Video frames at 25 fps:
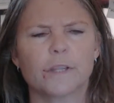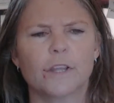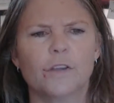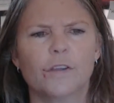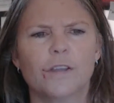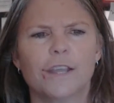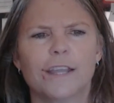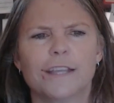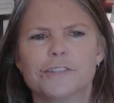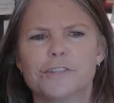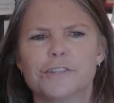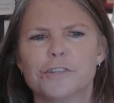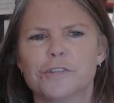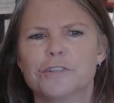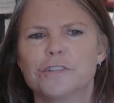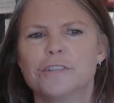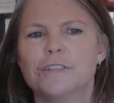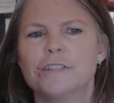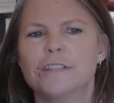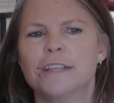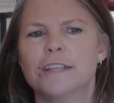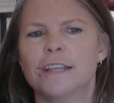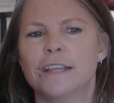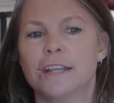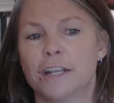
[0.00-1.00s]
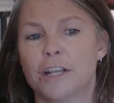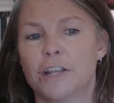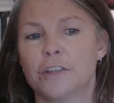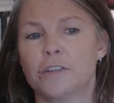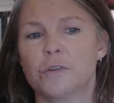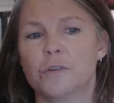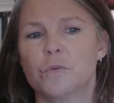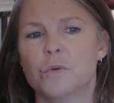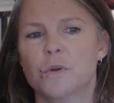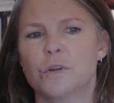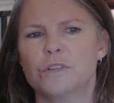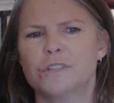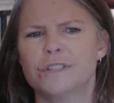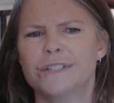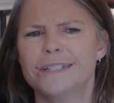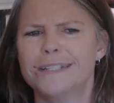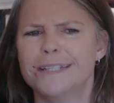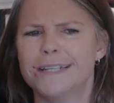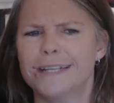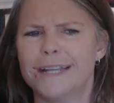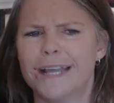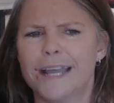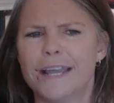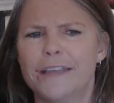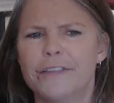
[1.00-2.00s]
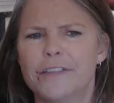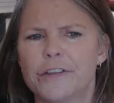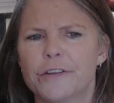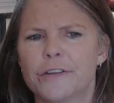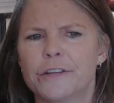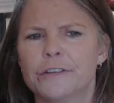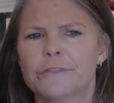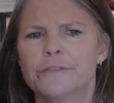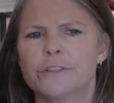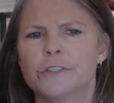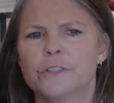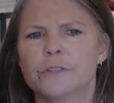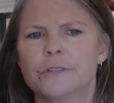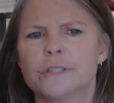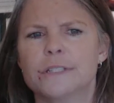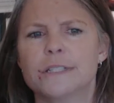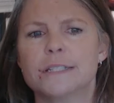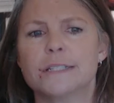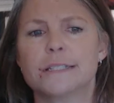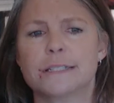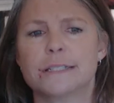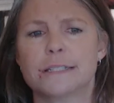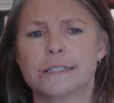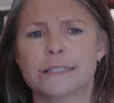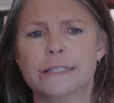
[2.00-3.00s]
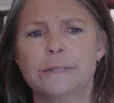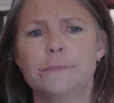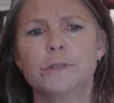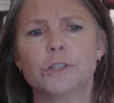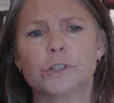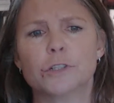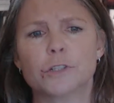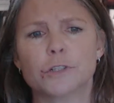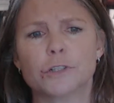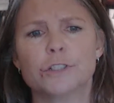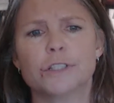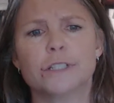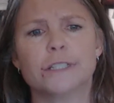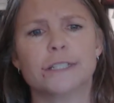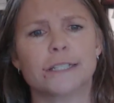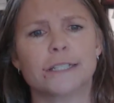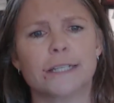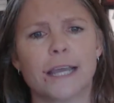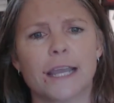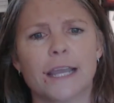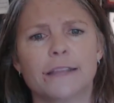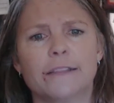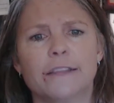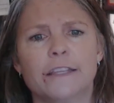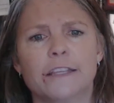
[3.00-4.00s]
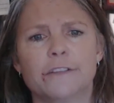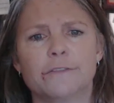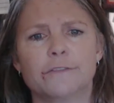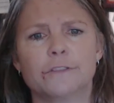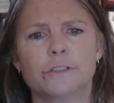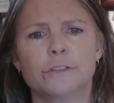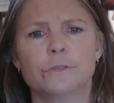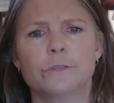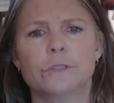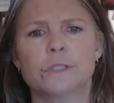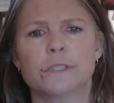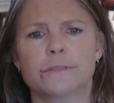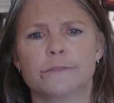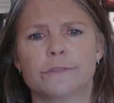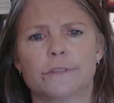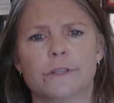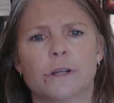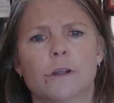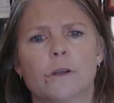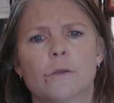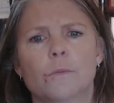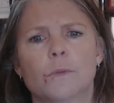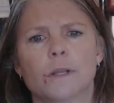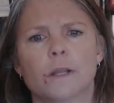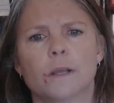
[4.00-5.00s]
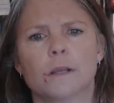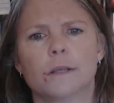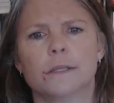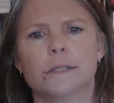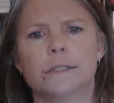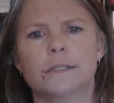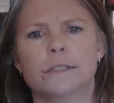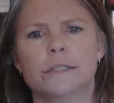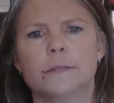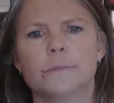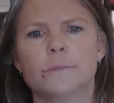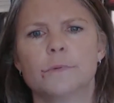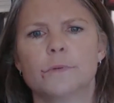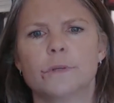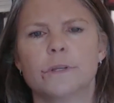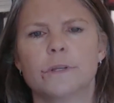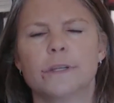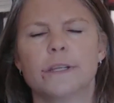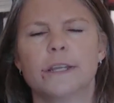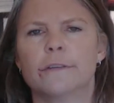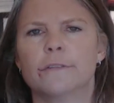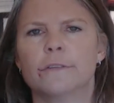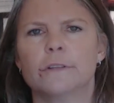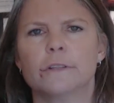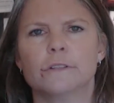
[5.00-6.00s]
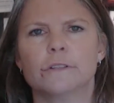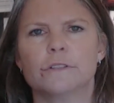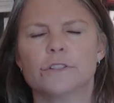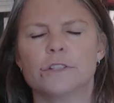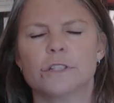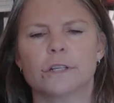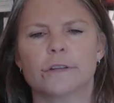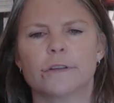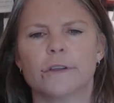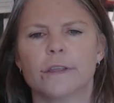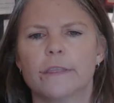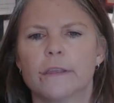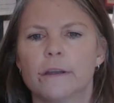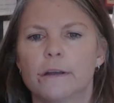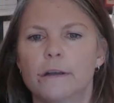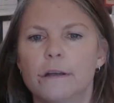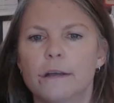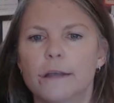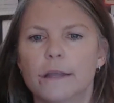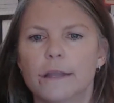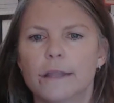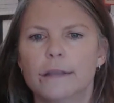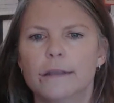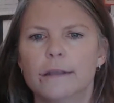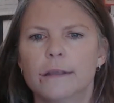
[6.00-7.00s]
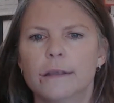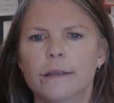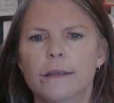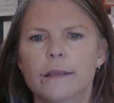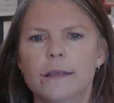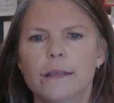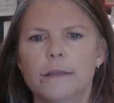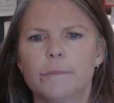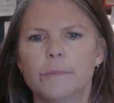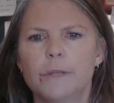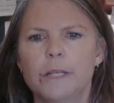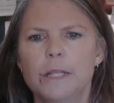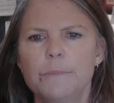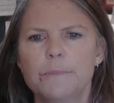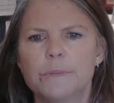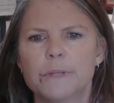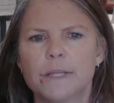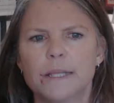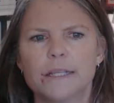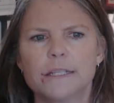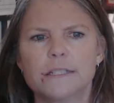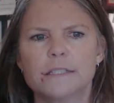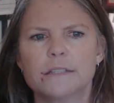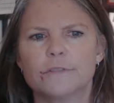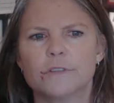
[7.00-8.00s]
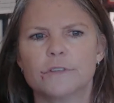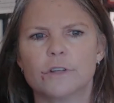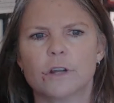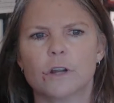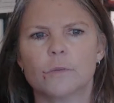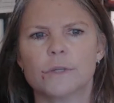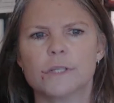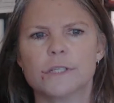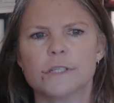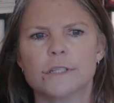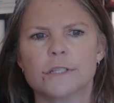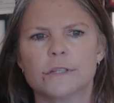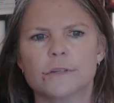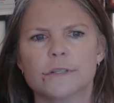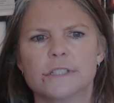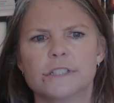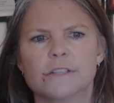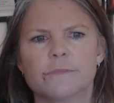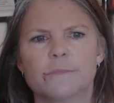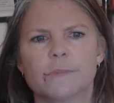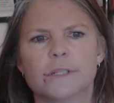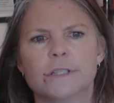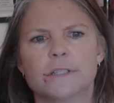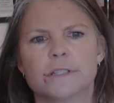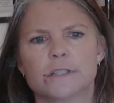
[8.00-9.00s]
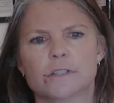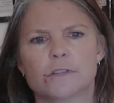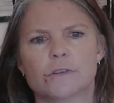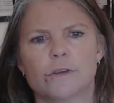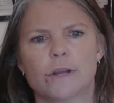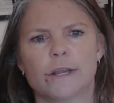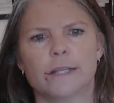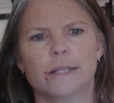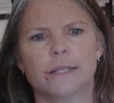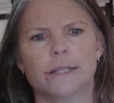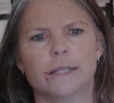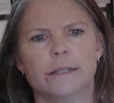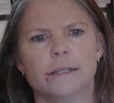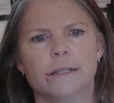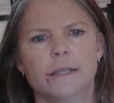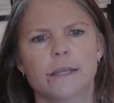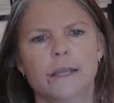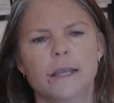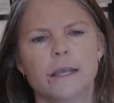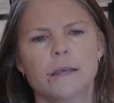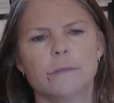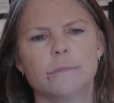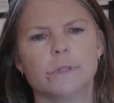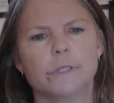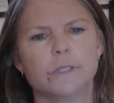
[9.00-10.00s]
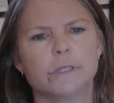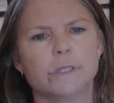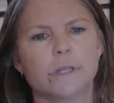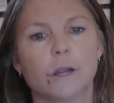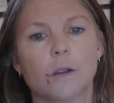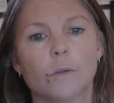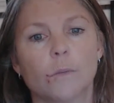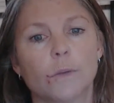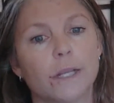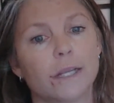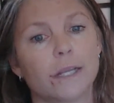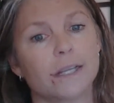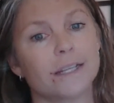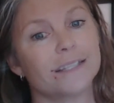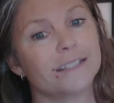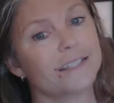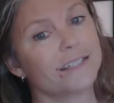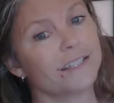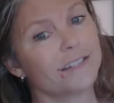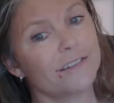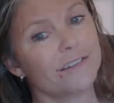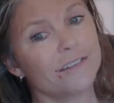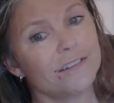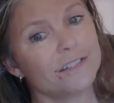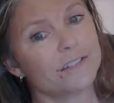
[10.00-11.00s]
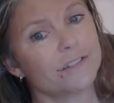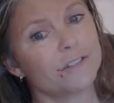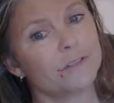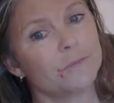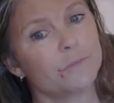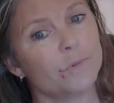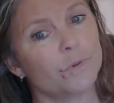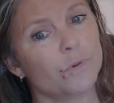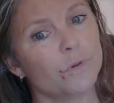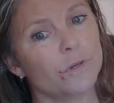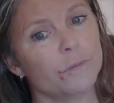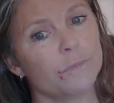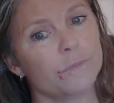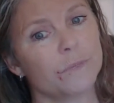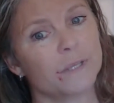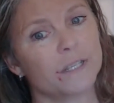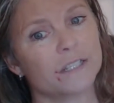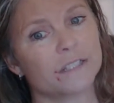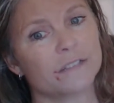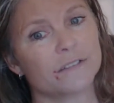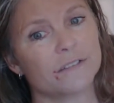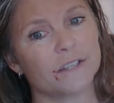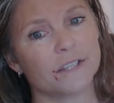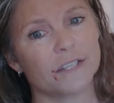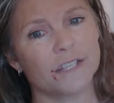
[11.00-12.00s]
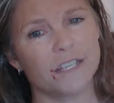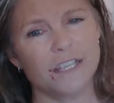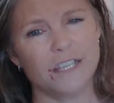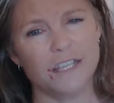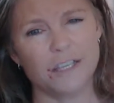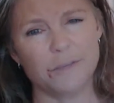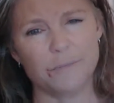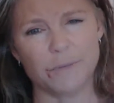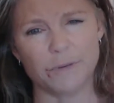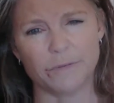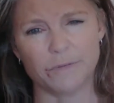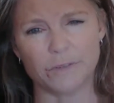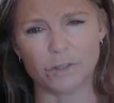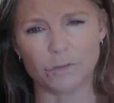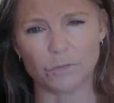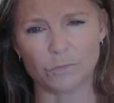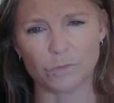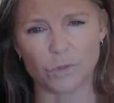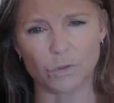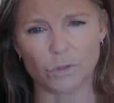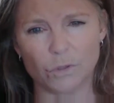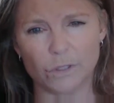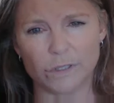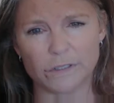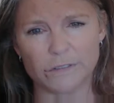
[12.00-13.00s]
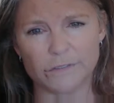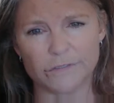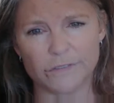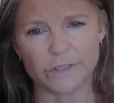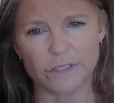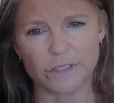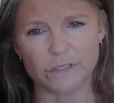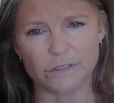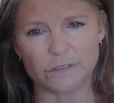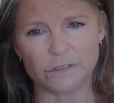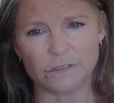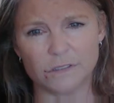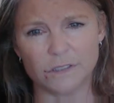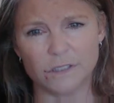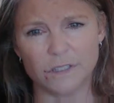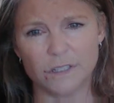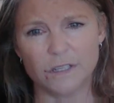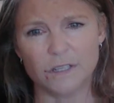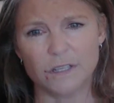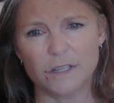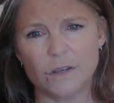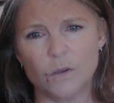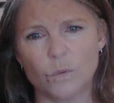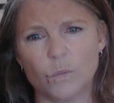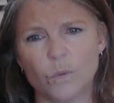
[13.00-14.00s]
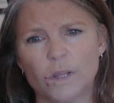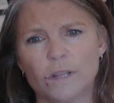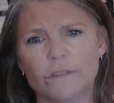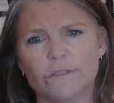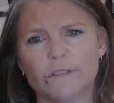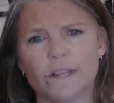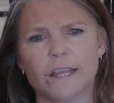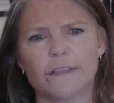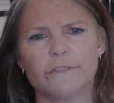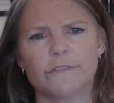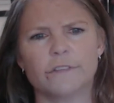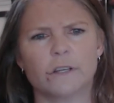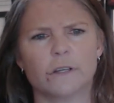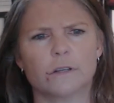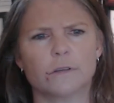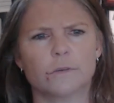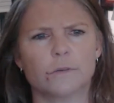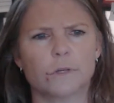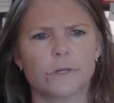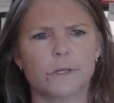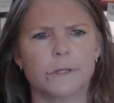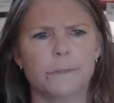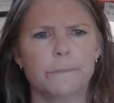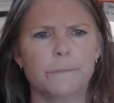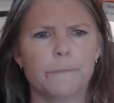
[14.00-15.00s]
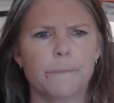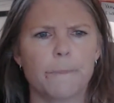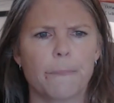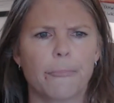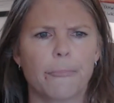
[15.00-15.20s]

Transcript: Okay, so and another quote To deny their influence is similar to denying the influence of Darwin on contemporary evolutionary thought. Many planks of Darwin's theories have been discredited, but Darwin and his theories are important because of the key pivotal role in the field. Wayoflife.org.